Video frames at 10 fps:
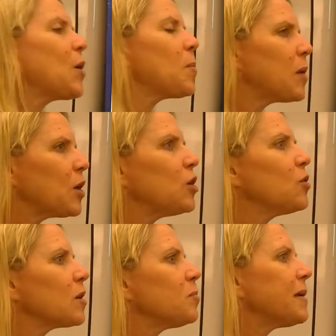But you
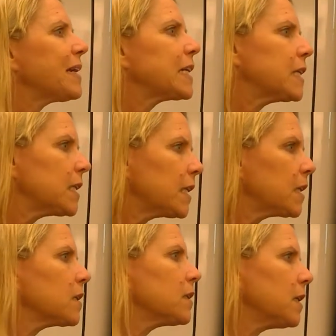can be a
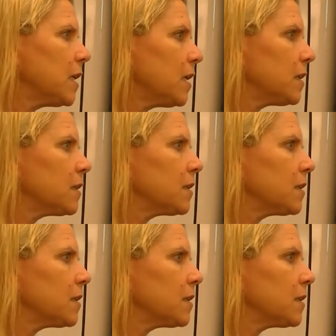clinically